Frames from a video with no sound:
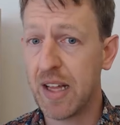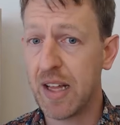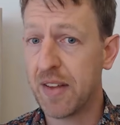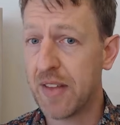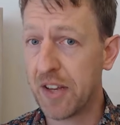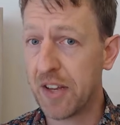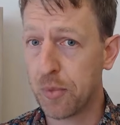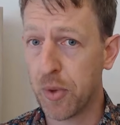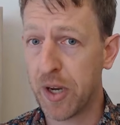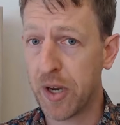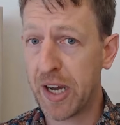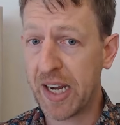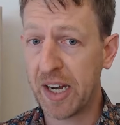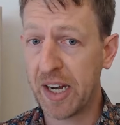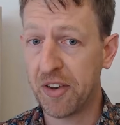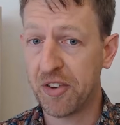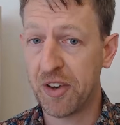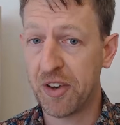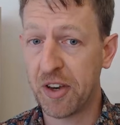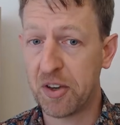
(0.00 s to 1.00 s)
That's what I
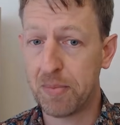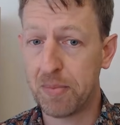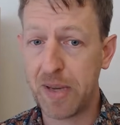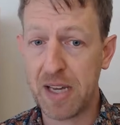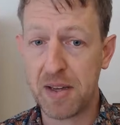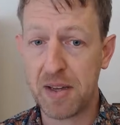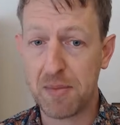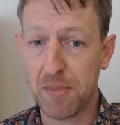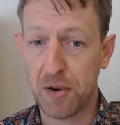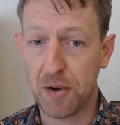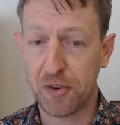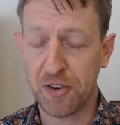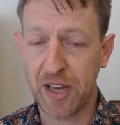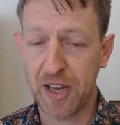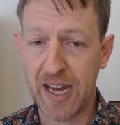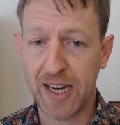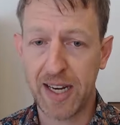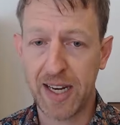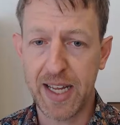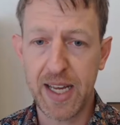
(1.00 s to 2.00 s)
consider to be most
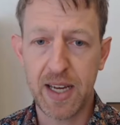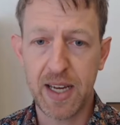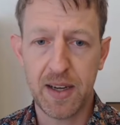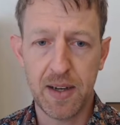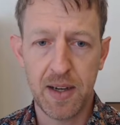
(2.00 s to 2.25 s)
likely.